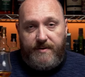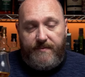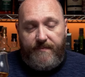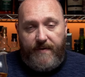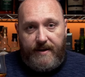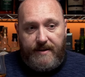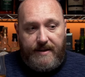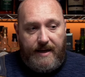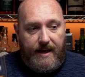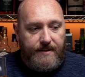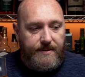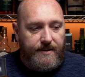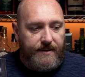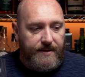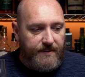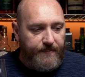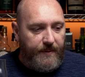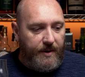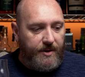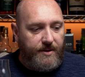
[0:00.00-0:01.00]
is fantastic,
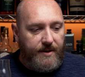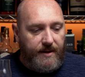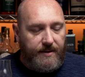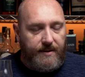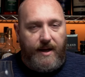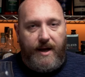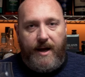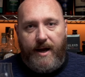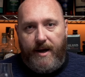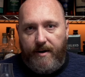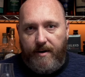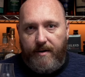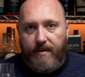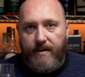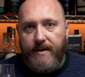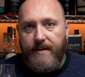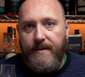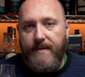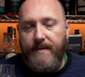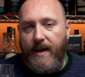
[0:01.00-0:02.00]
especially at the higher
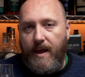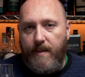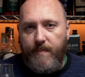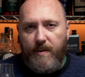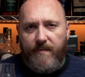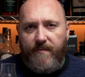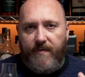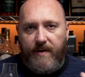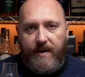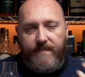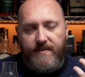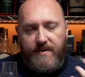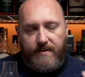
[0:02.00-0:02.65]
ABVs.